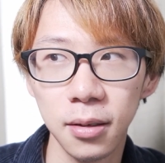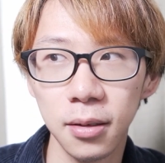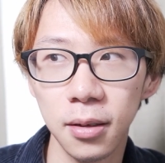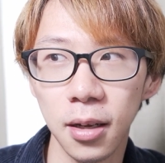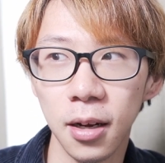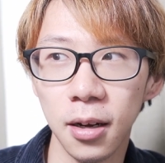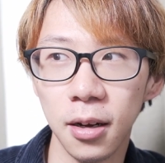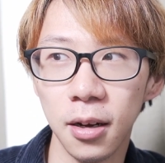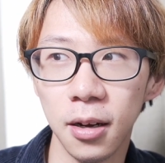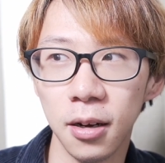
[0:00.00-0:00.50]

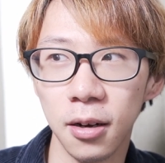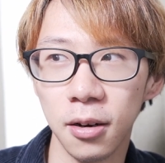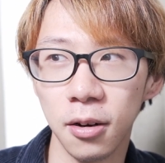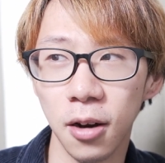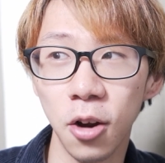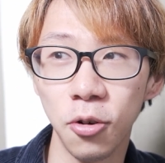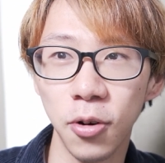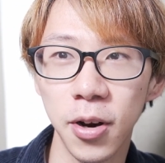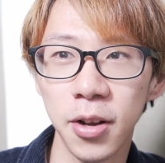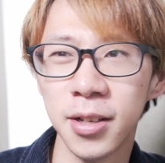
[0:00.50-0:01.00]

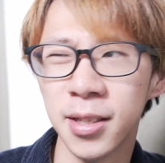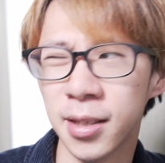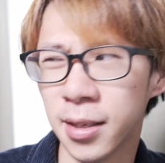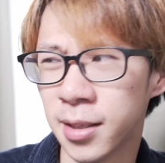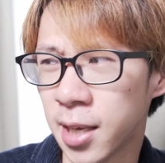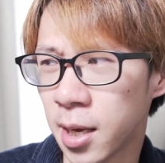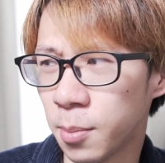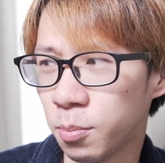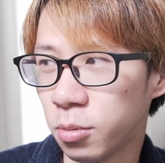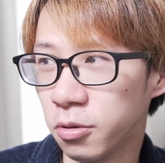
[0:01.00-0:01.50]
a great
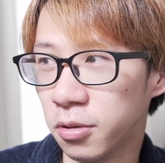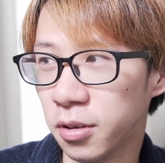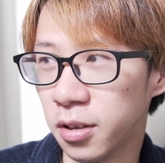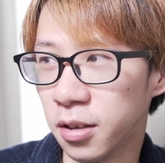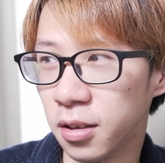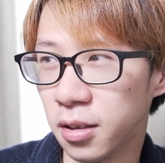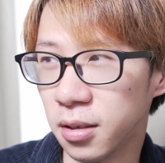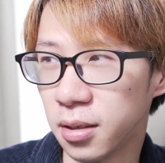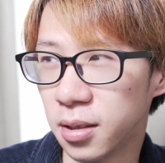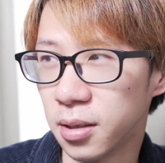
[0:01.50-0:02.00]
example
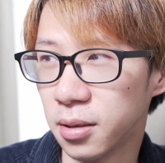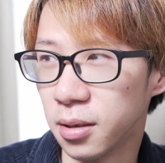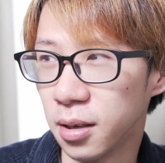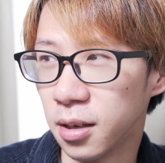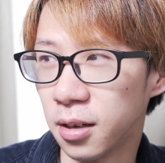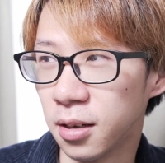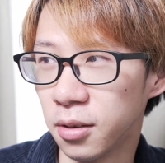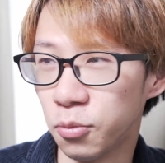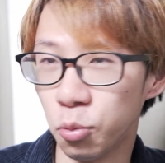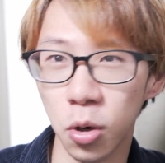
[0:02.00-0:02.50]
is
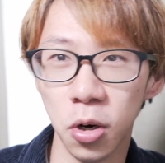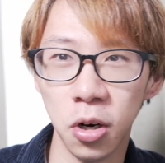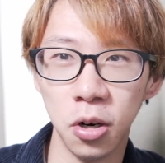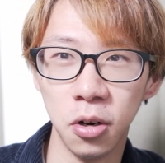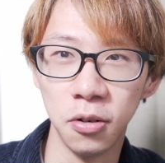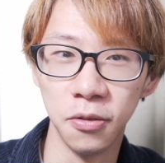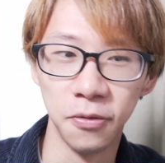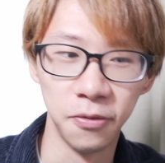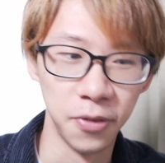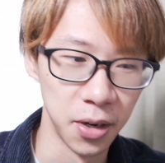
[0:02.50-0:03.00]

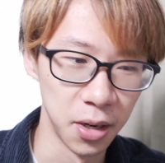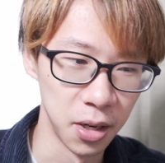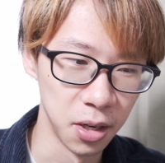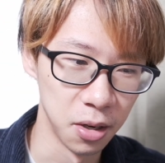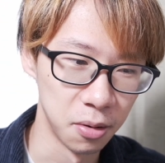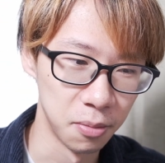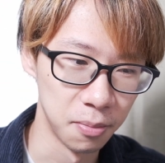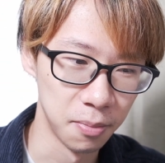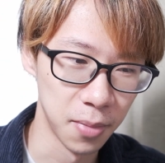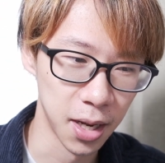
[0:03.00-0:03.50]
Rode
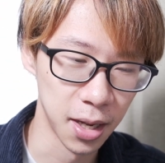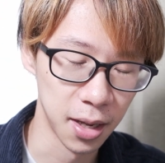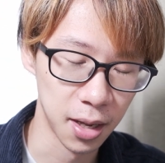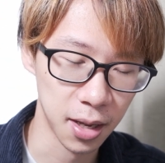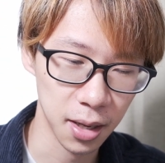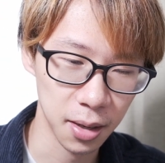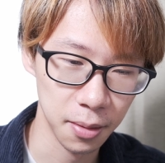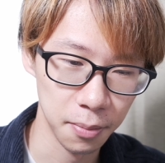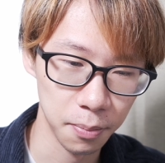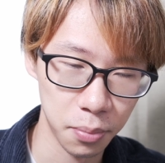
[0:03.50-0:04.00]
Video
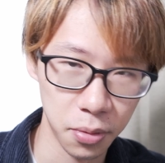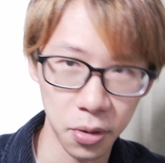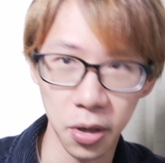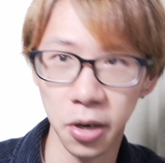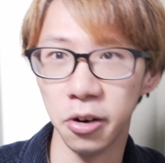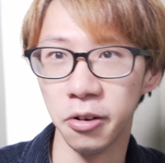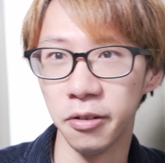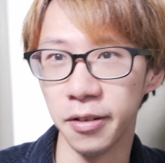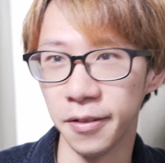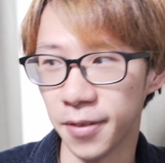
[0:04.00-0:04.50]
Mic
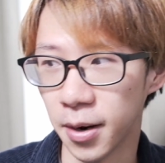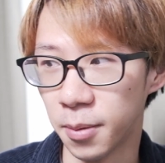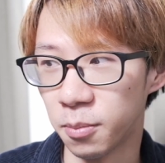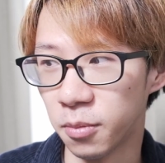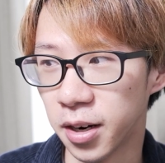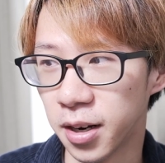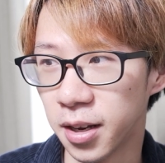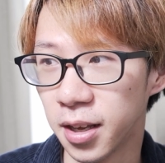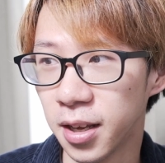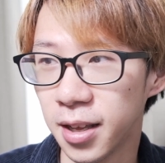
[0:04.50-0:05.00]
Pro, if I'm
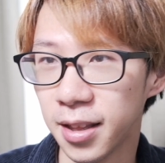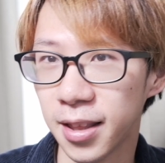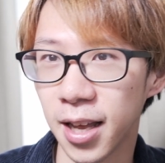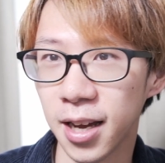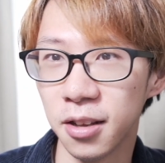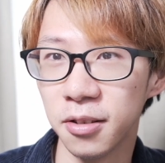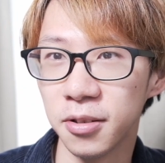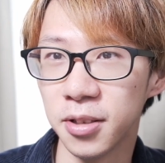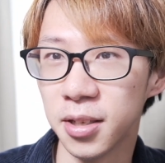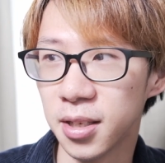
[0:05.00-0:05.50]
right.
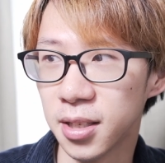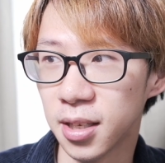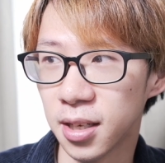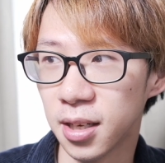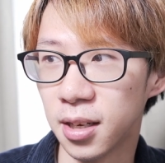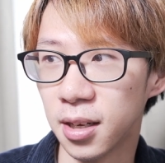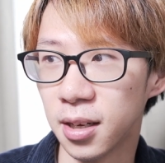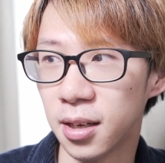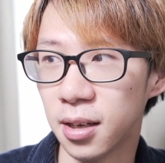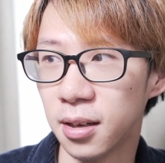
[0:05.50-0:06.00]
That uses
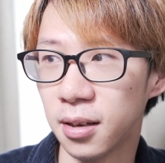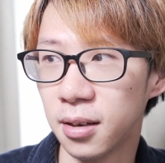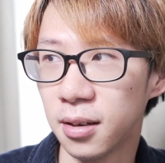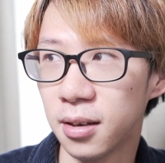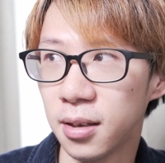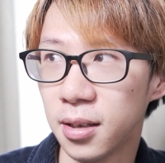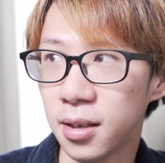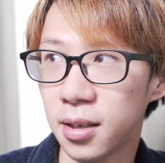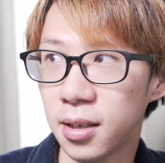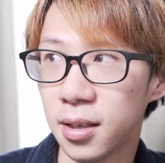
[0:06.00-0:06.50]
a
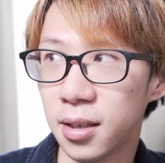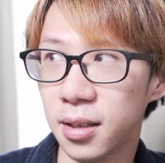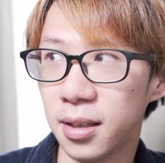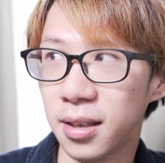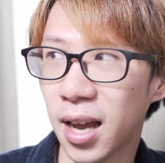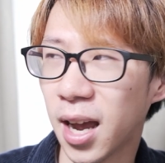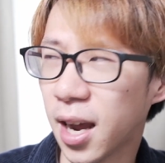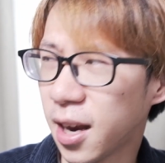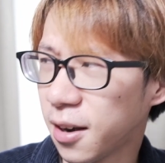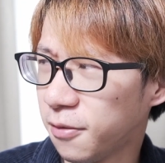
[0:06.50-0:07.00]

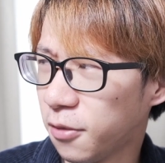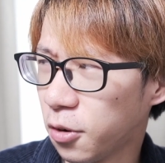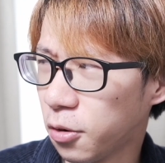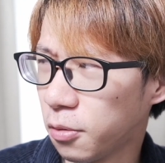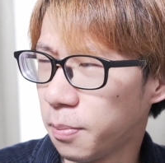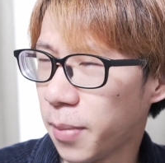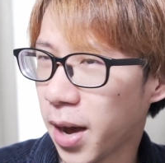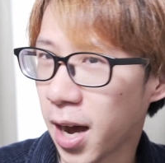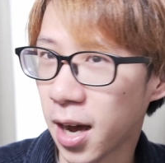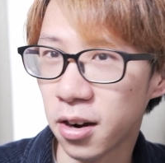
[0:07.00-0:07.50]

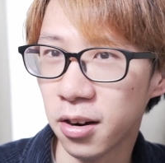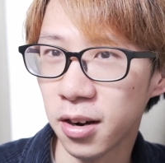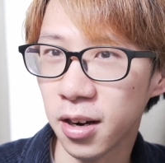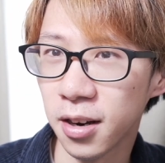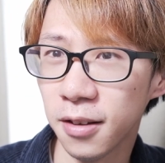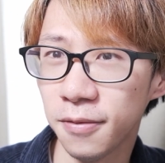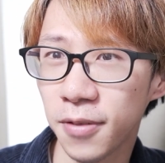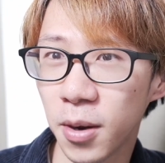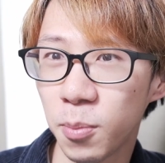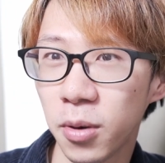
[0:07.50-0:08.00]
9-volt
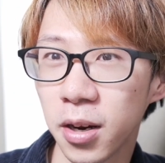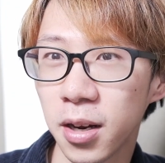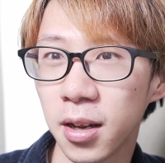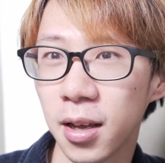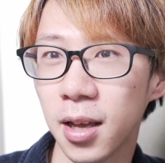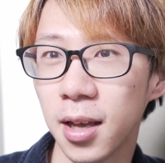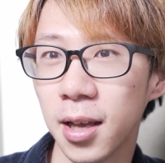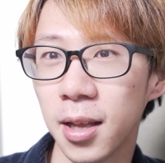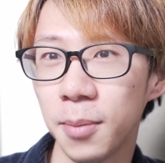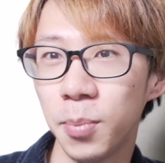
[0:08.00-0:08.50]
battery, if I'm right.
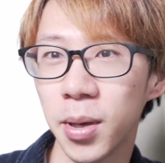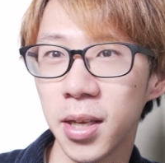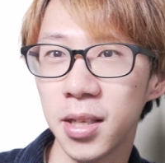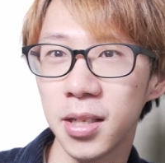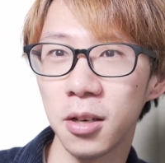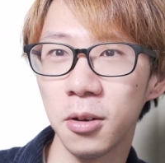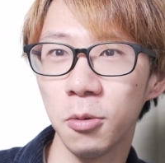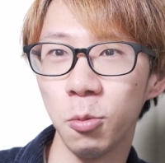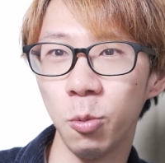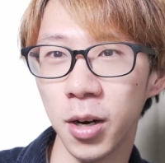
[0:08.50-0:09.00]
And
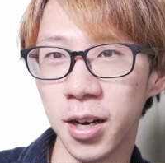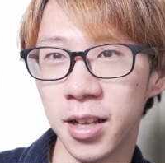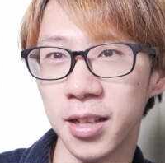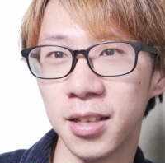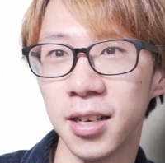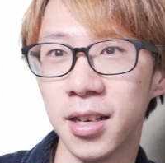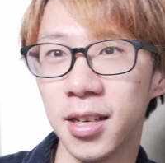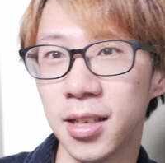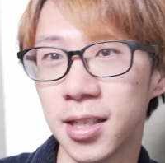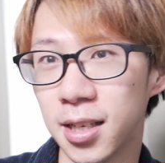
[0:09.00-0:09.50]
basically what it
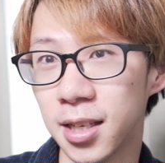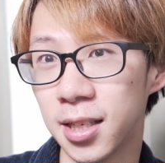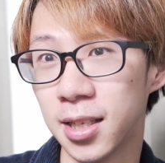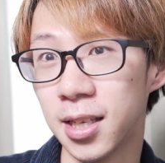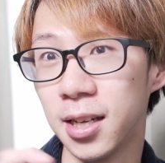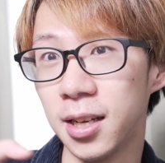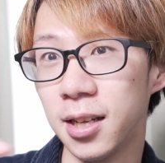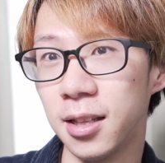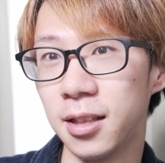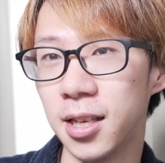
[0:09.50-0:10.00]
does is
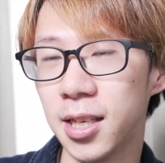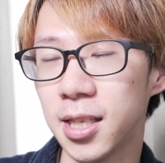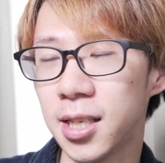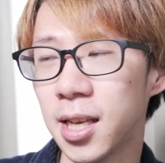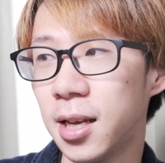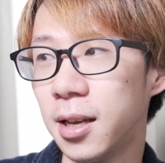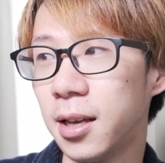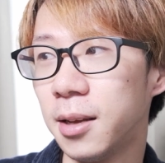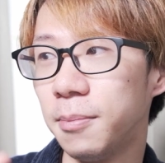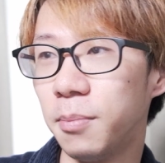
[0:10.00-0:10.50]
these
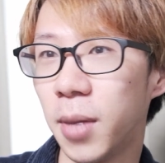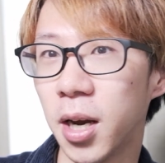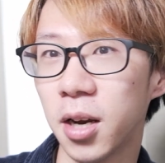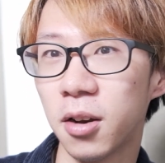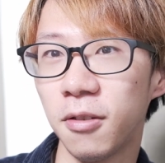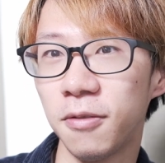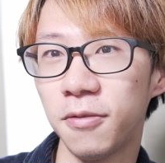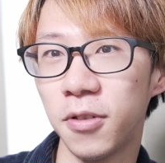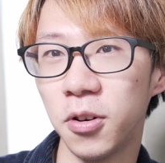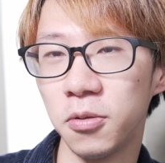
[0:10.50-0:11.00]

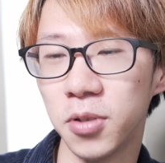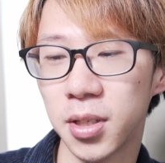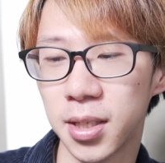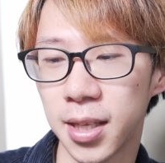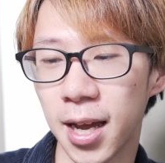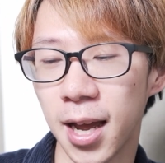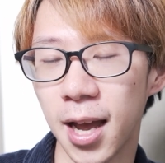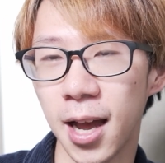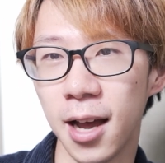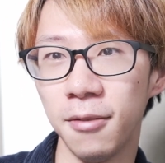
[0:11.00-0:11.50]
microphones
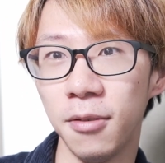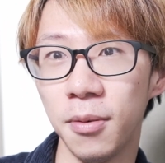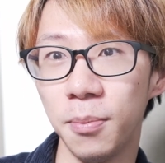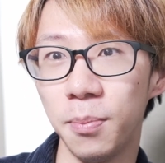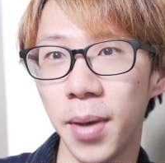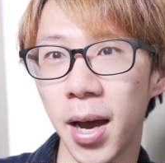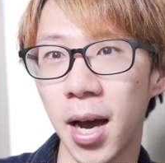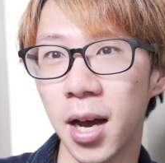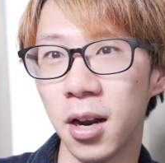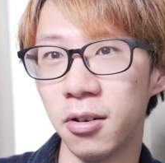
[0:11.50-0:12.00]
that have
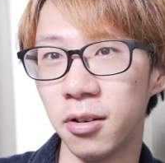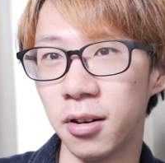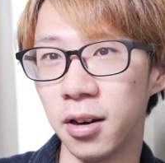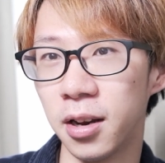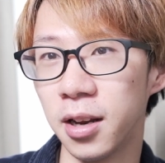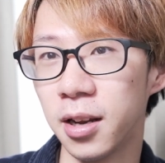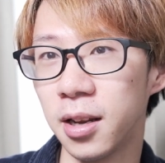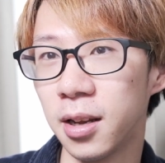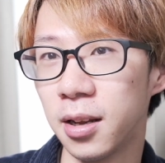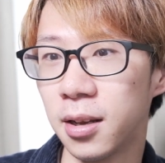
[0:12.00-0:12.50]

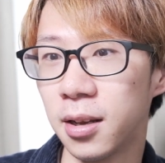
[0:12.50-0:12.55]
battery